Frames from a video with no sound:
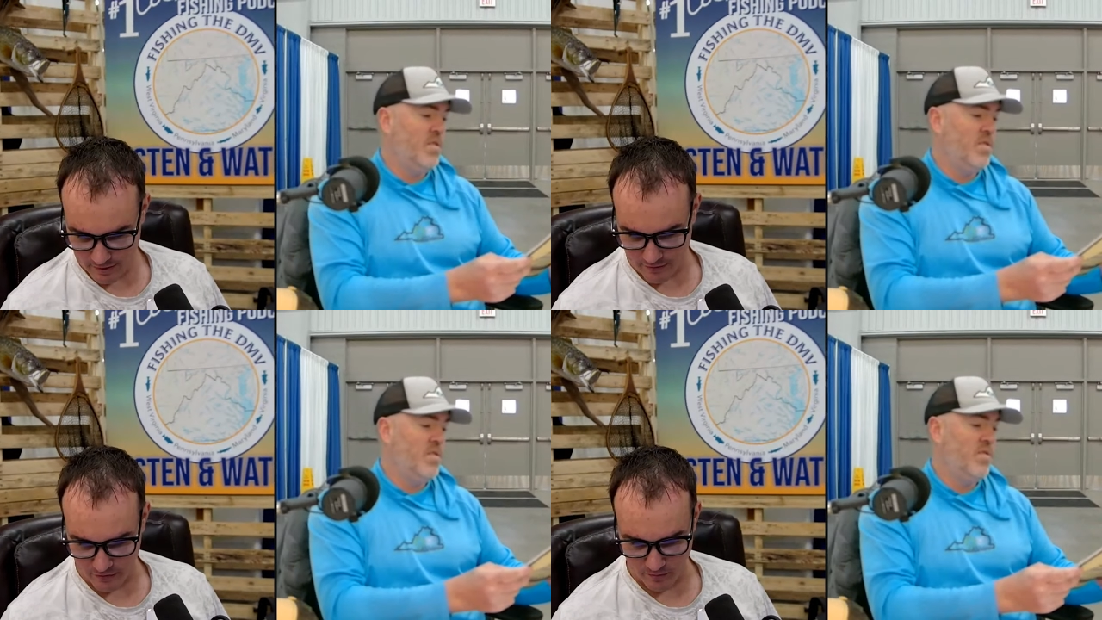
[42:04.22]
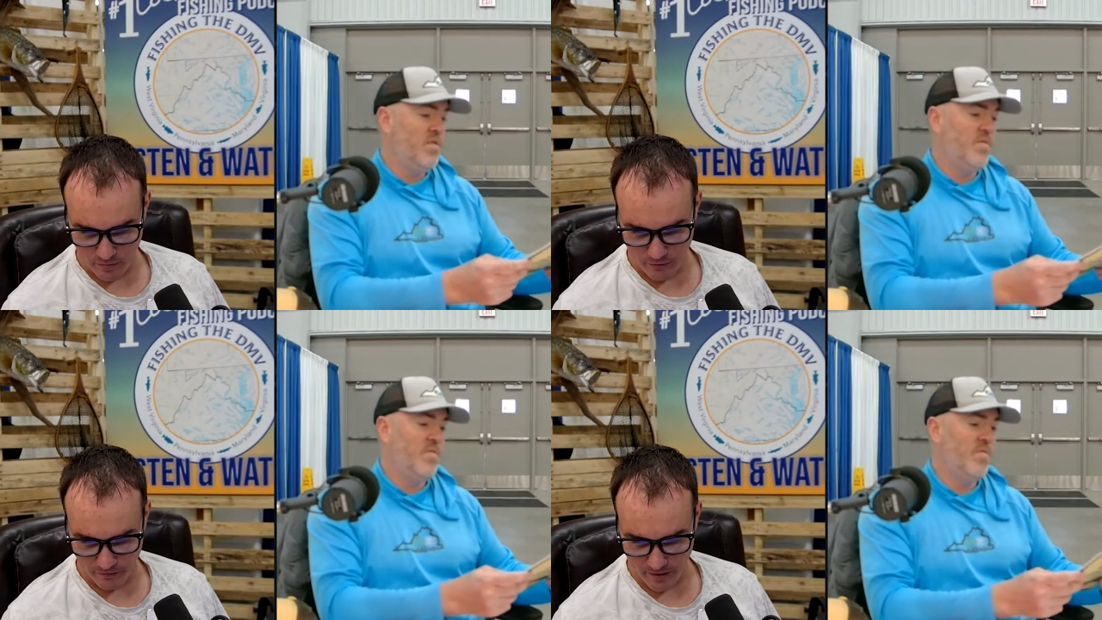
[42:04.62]
Speaker 1: I think
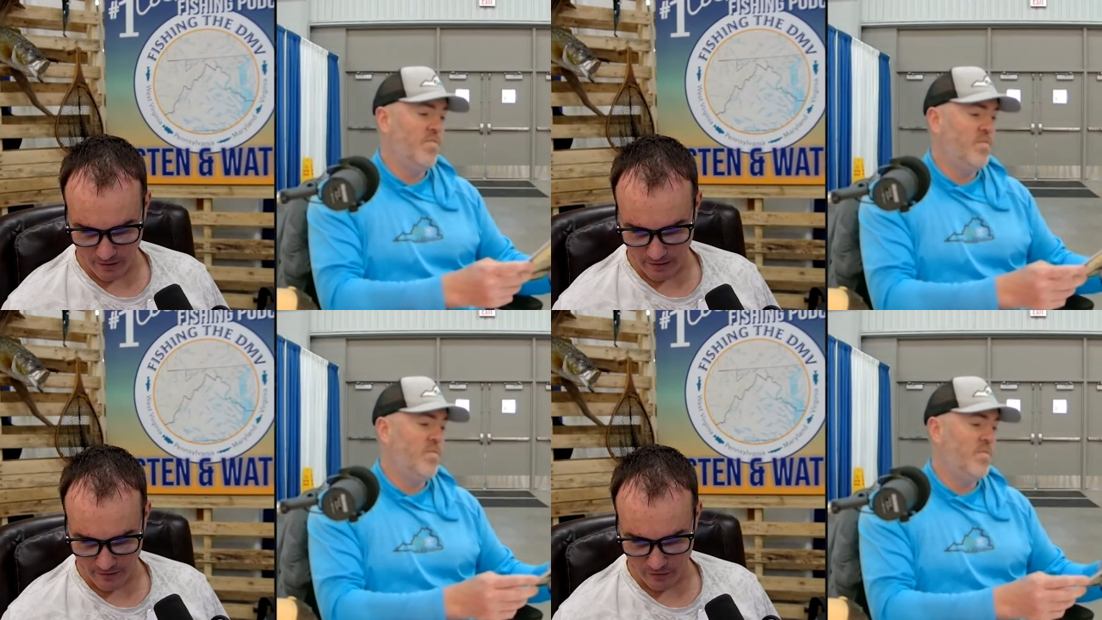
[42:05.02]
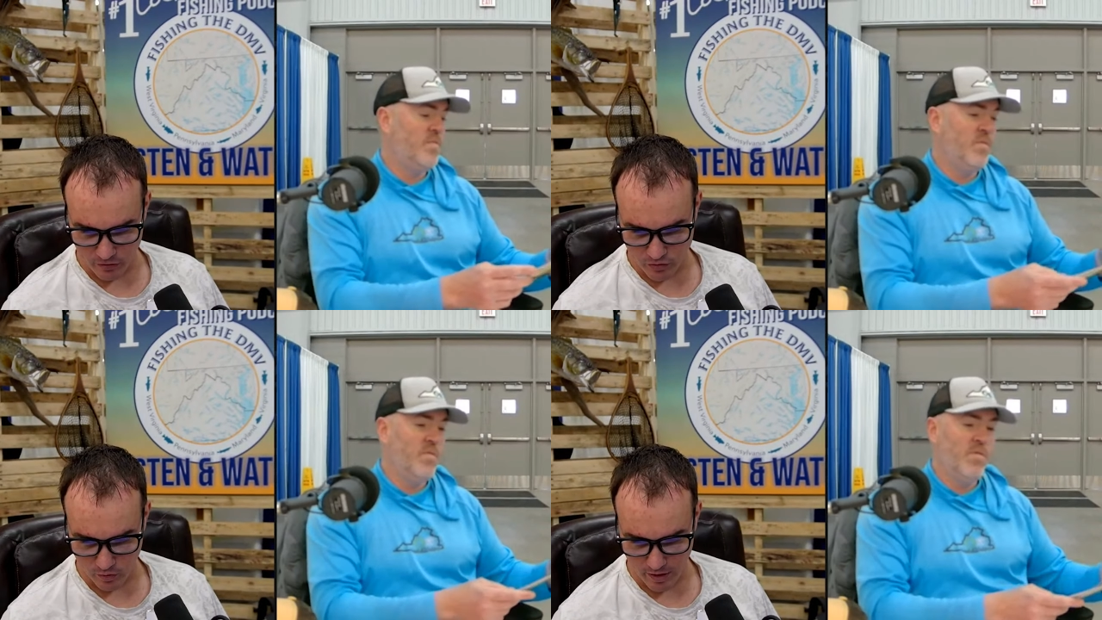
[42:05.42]
they're booth
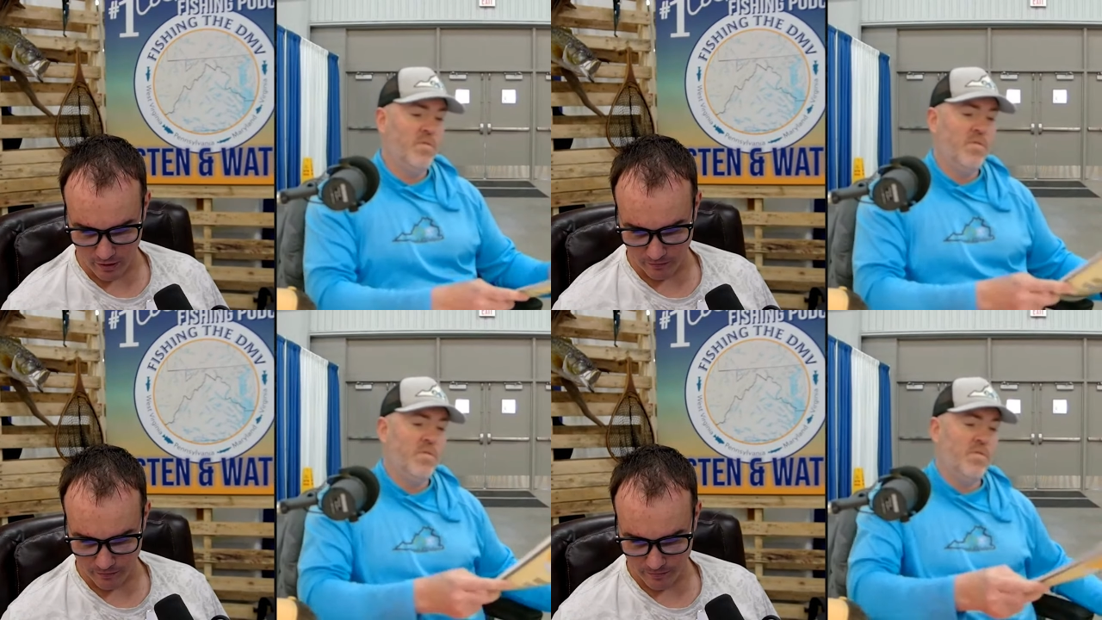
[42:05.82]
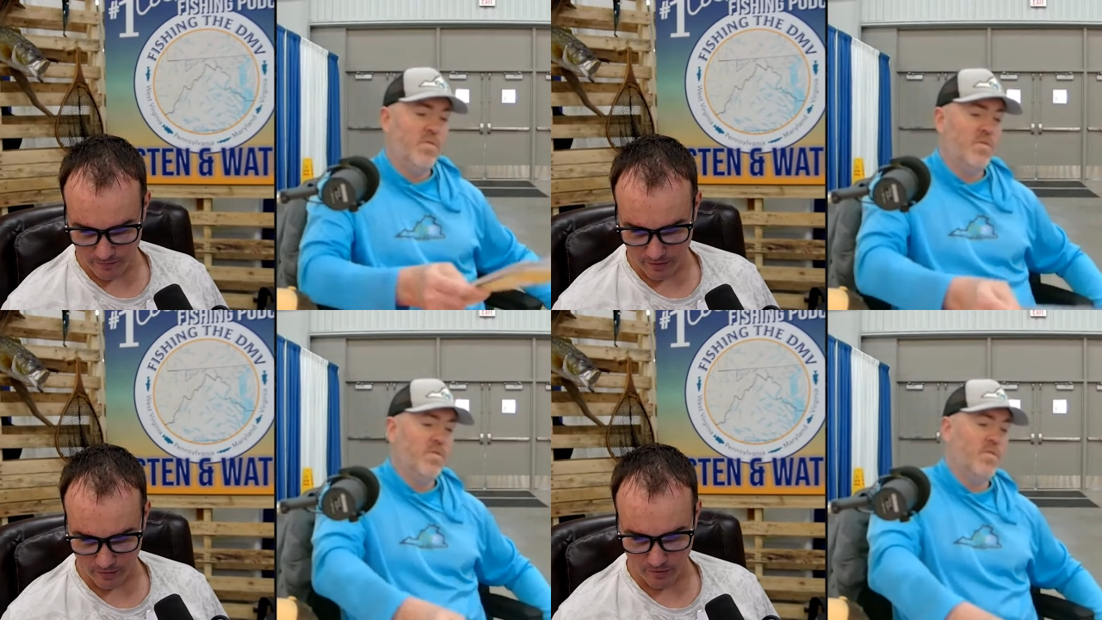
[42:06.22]
11 or 12.
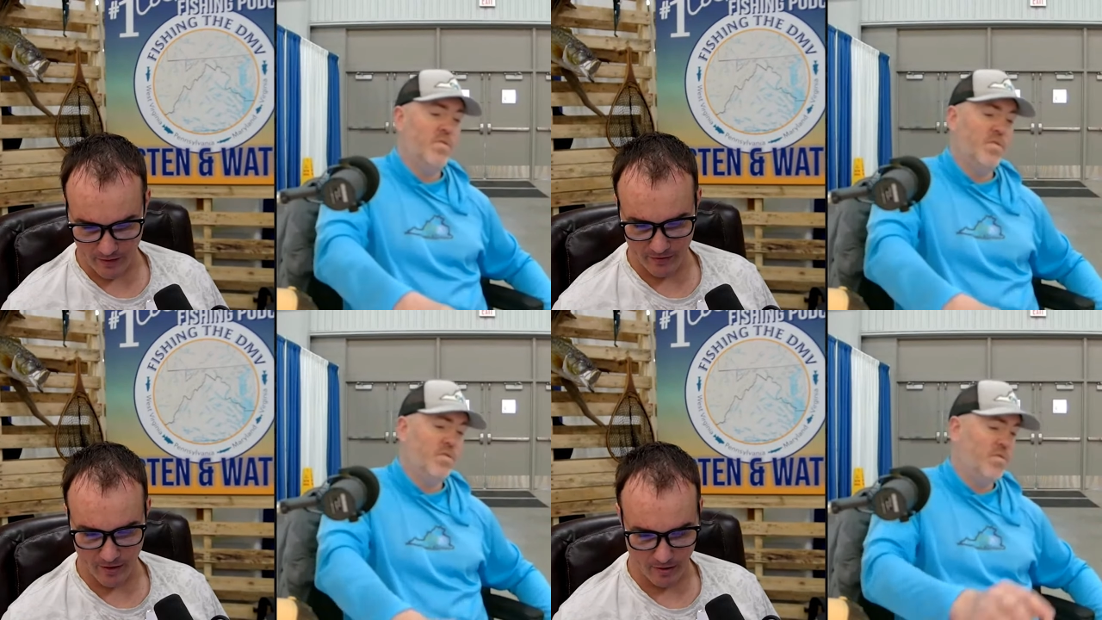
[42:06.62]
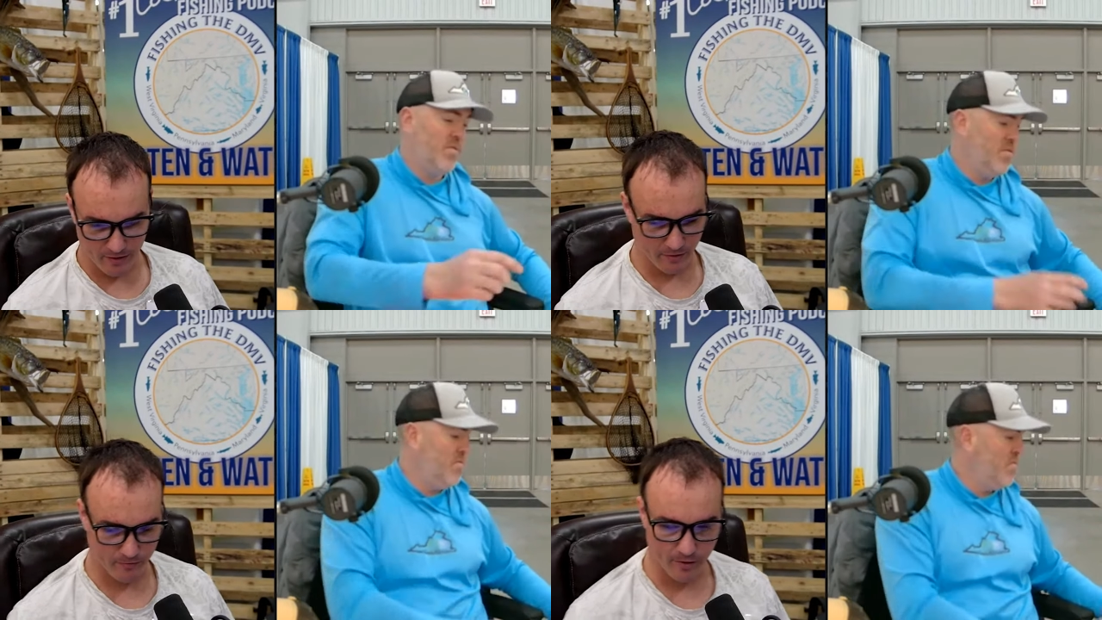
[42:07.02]
They're right
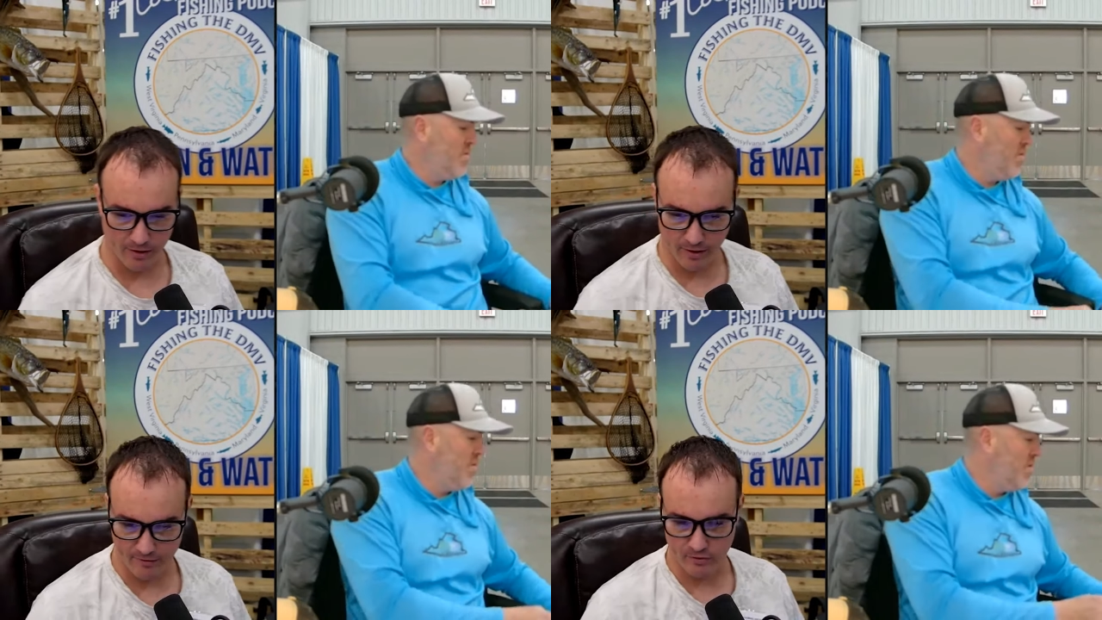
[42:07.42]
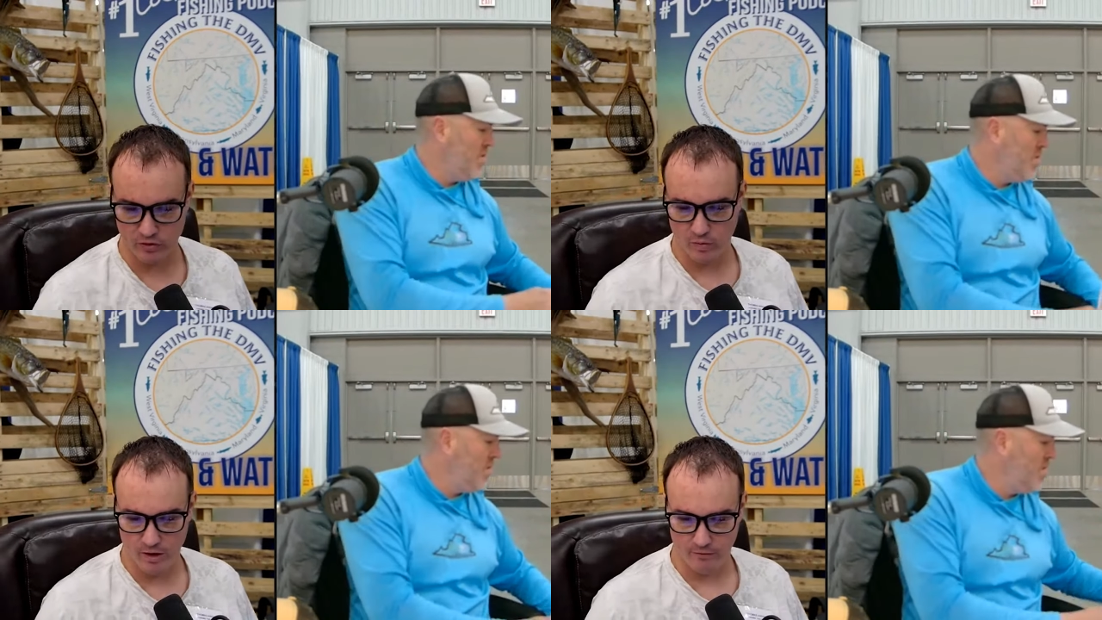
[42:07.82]
there, right in the front,
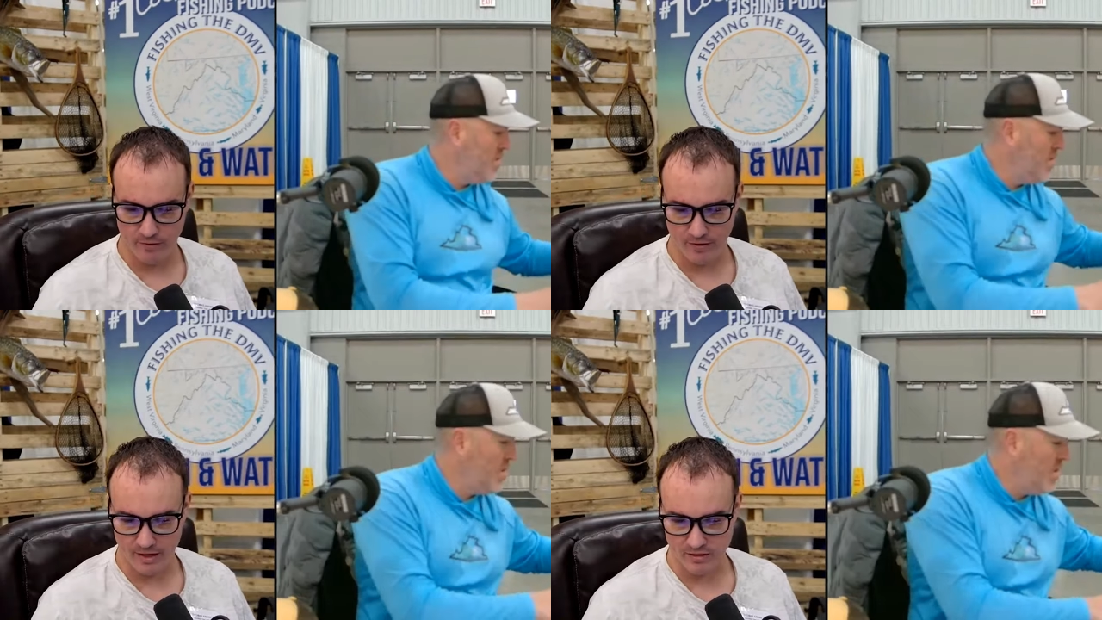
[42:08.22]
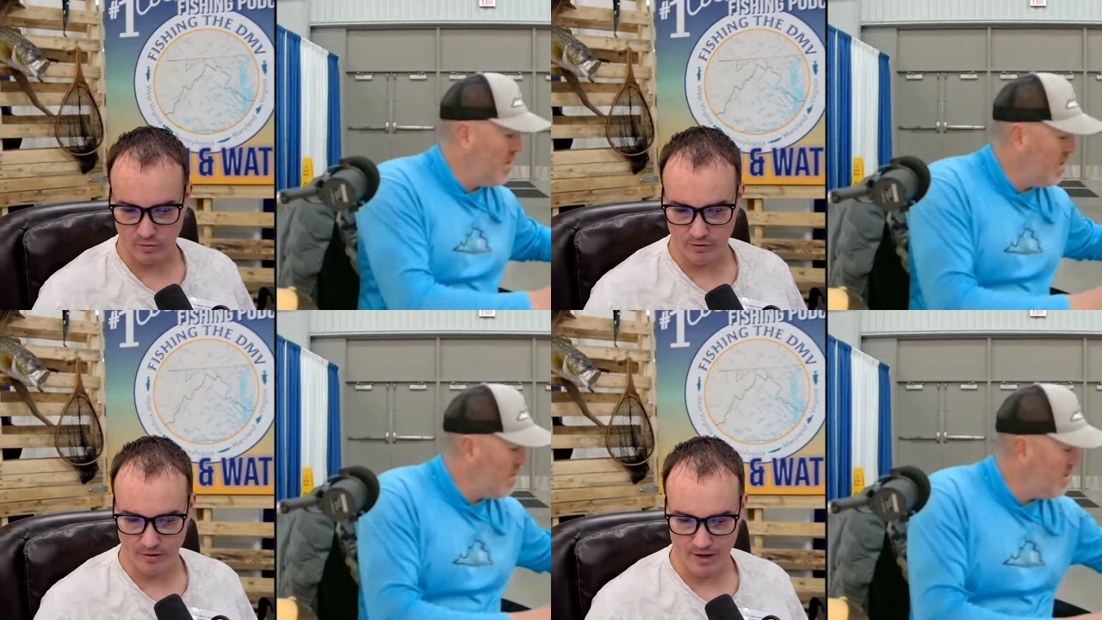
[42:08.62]
11 or 12, I think is where they're